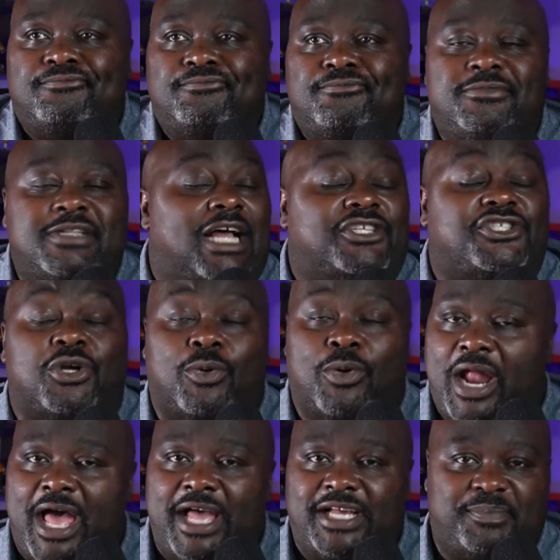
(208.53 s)
Not sure
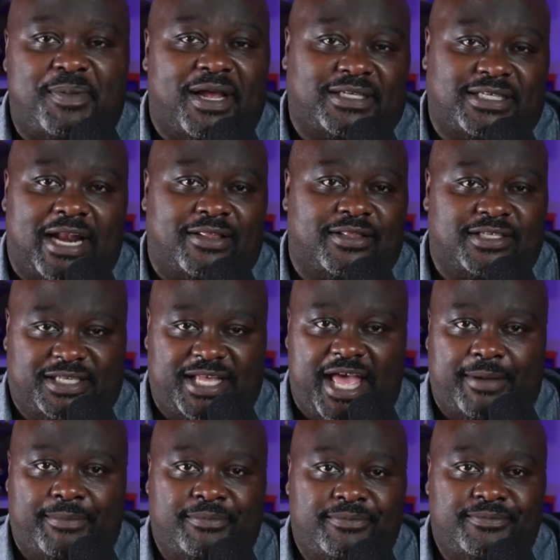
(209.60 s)
what I expect out of this
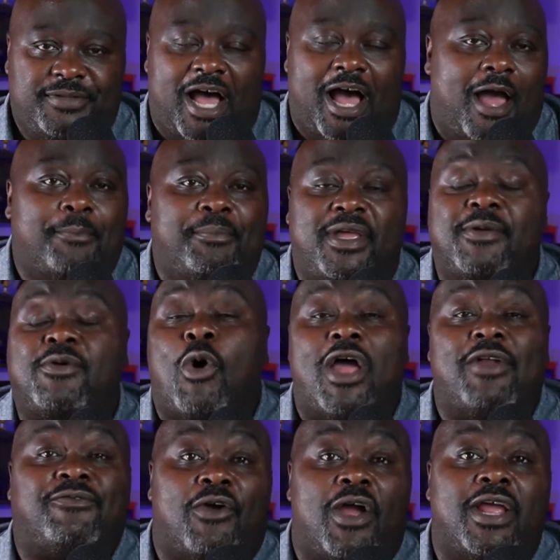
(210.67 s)
game. I'd be
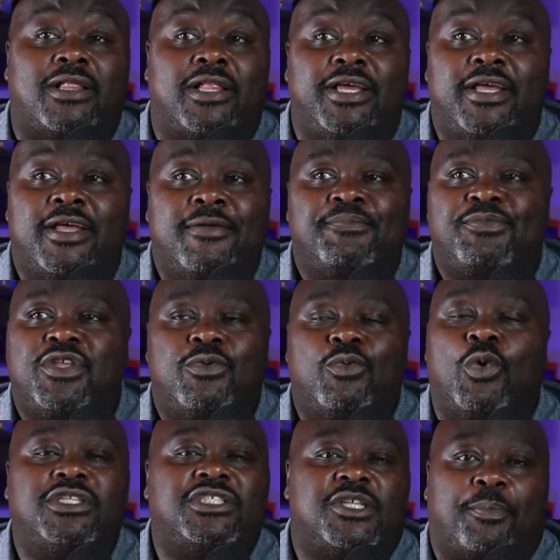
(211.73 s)
quite frankly,
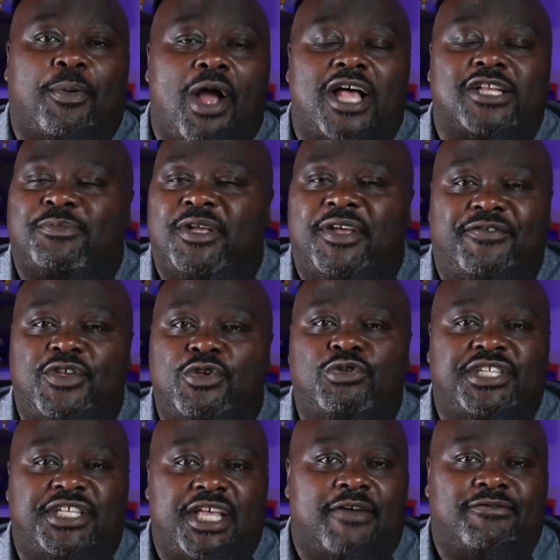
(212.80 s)
wouldn't surprise me if
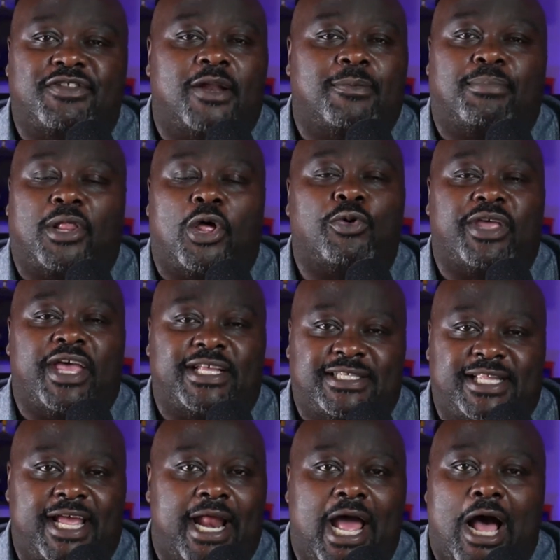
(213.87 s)
UCF doesn't blow
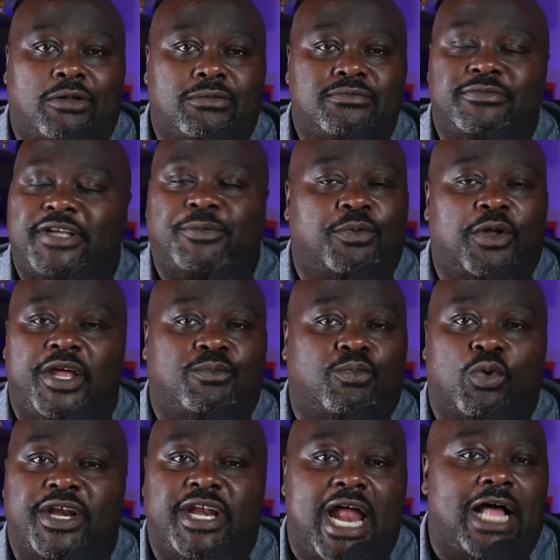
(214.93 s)
K-State out. It
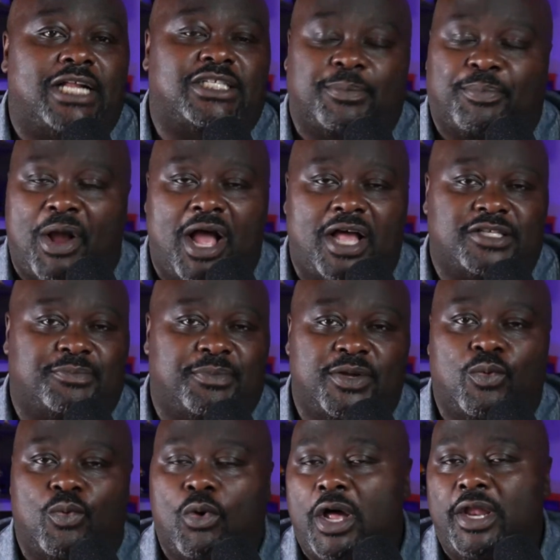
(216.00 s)
would not surprise me
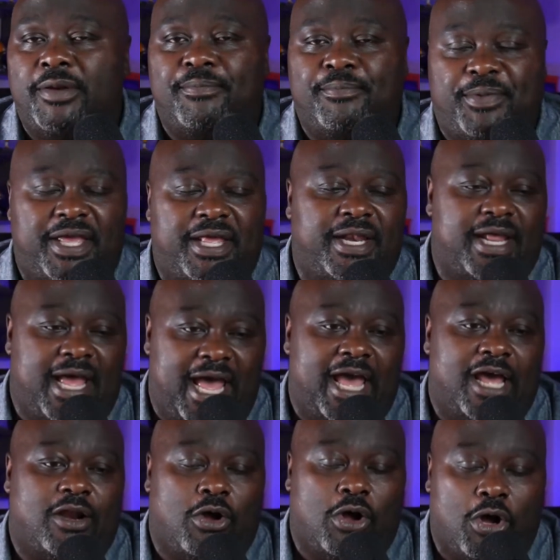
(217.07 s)
one bit
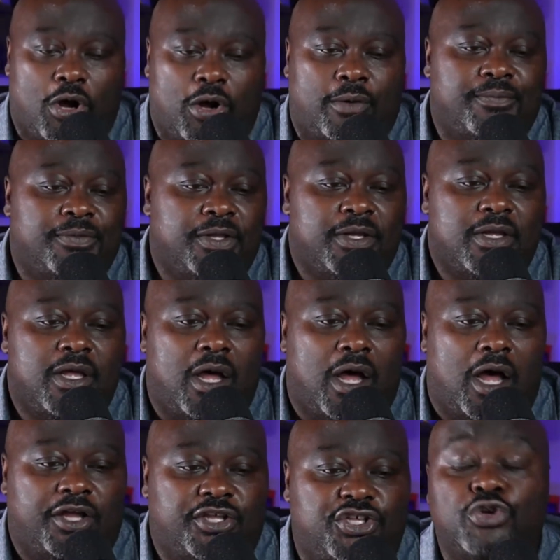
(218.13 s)
at all.
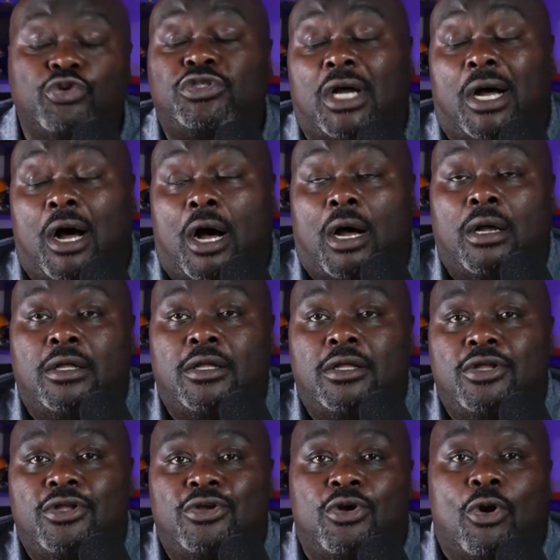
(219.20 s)
Utah
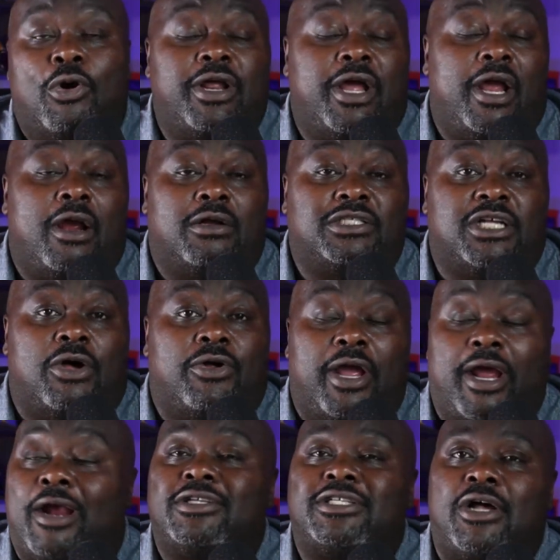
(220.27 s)
going to Arizona.
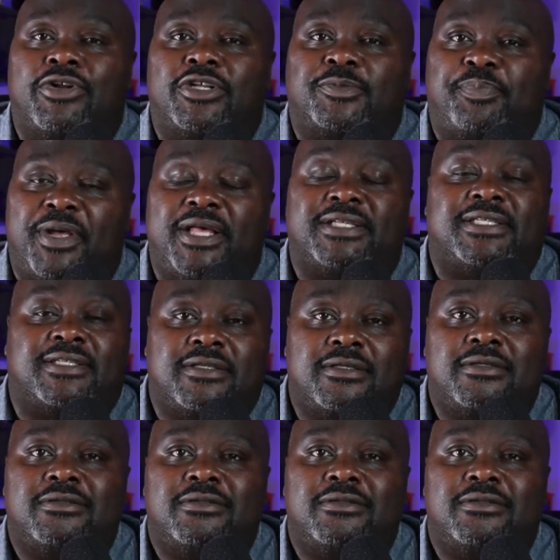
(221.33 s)
Arizona's pissed.